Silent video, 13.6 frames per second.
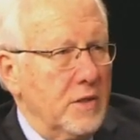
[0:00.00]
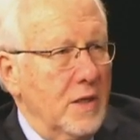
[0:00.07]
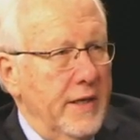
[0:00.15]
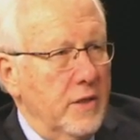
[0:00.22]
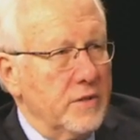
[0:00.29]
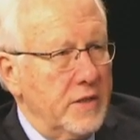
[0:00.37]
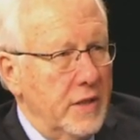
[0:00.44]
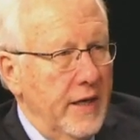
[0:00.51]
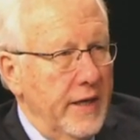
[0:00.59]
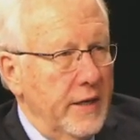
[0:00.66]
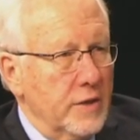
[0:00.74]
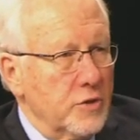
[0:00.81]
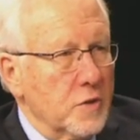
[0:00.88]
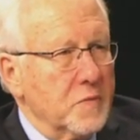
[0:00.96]
it. later today
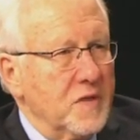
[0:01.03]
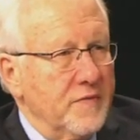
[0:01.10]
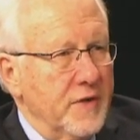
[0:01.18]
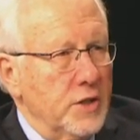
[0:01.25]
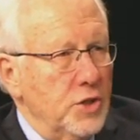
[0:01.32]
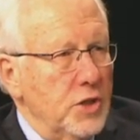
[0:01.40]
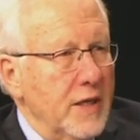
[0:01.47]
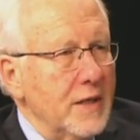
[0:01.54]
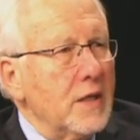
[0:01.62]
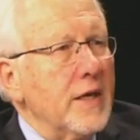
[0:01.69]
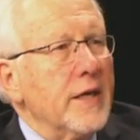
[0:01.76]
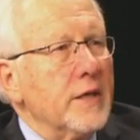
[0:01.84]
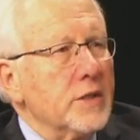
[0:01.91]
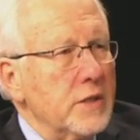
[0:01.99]
in terms of an agenda
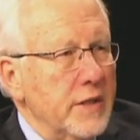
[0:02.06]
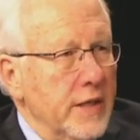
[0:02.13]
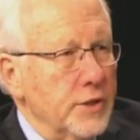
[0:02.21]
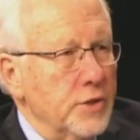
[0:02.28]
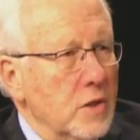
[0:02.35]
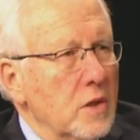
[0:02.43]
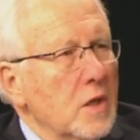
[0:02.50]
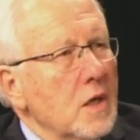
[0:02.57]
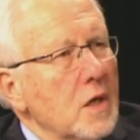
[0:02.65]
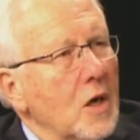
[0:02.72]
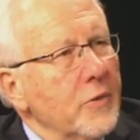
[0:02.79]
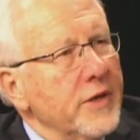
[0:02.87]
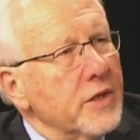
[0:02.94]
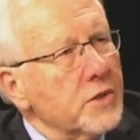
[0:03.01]
and a schedule?
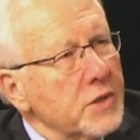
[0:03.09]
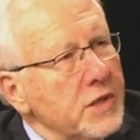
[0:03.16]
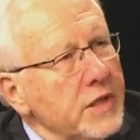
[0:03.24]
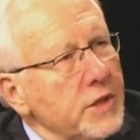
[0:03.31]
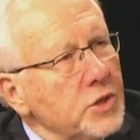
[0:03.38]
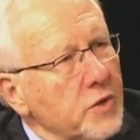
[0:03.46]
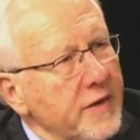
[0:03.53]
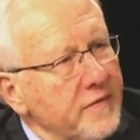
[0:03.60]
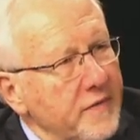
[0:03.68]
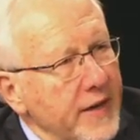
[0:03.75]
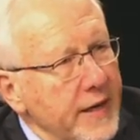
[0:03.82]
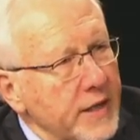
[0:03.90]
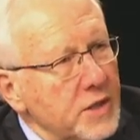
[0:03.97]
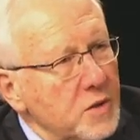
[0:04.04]
Are we going to see joint
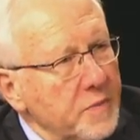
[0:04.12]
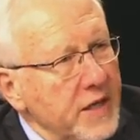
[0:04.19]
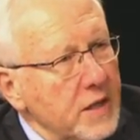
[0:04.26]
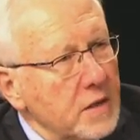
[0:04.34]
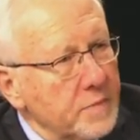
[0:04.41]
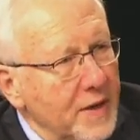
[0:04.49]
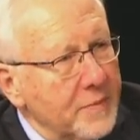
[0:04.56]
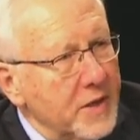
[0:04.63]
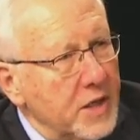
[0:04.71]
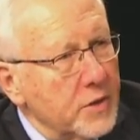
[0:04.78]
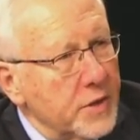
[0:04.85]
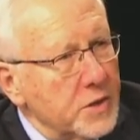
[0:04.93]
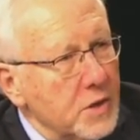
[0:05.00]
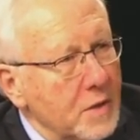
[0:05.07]
finance meet, public
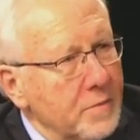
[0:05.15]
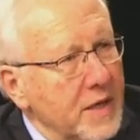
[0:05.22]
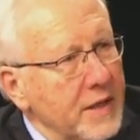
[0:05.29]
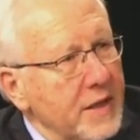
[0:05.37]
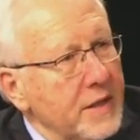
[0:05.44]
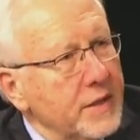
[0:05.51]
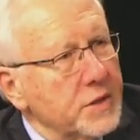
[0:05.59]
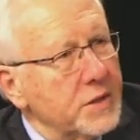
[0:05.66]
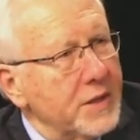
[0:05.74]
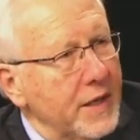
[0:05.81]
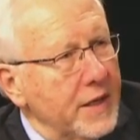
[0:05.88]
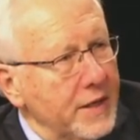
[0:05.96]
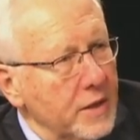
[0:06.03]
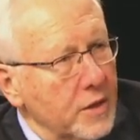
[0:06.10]
hearings on Monday, then
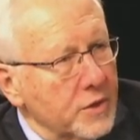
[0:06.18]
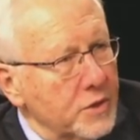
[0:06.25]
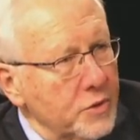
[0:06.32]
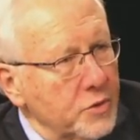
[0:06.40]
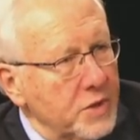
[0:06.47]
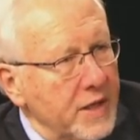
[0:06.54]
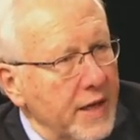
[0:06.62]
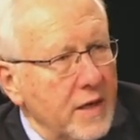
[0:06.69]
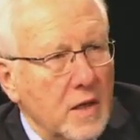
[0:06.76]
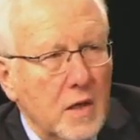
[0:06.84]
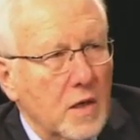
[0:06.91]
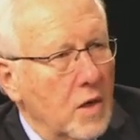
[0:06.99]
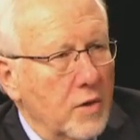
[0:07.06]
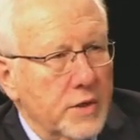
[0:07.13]
send it in on Tuesday,
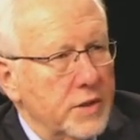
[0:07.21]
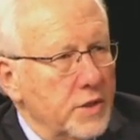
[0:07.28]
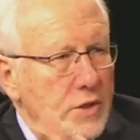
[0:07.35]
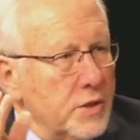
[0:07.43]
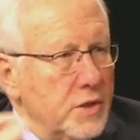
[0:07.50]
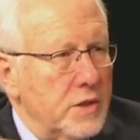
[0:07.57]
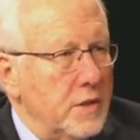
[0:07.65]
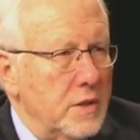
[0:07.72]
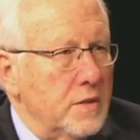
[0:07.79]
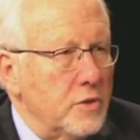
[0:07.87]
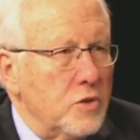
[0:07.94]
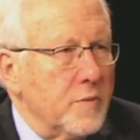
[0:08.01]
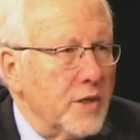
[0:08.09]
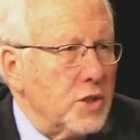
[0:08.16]
or is it just
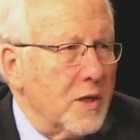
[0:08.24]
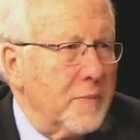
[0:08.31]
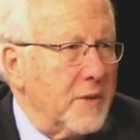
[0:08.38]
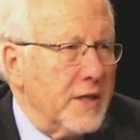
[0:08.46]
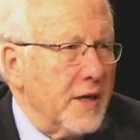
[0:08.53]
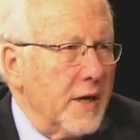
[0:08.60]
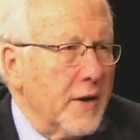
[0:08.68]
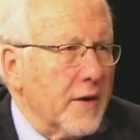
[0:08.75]
too tentative, much up in the air?